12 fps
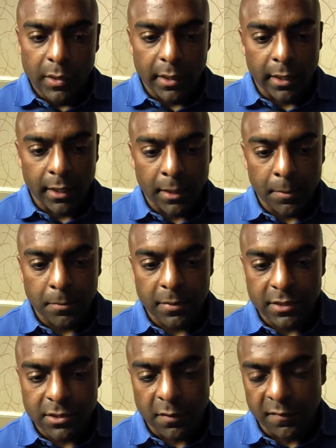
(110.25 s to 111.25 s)

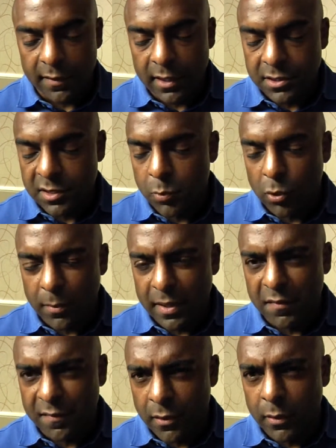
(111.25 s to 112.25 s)
And so for us, it's more
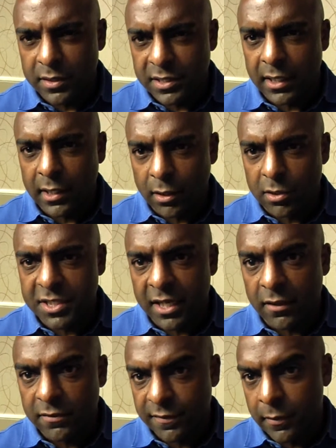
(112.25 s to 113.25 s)
about focusing on
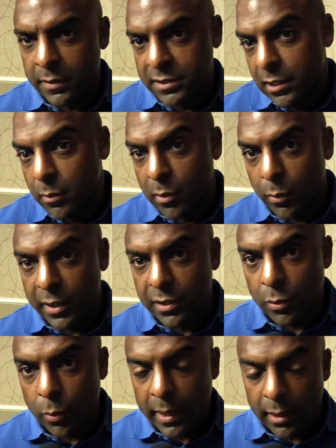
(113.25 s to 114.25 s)
ourselves, focusing on what we
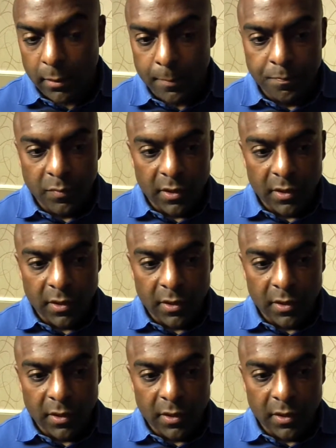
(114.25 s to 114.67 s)
do well.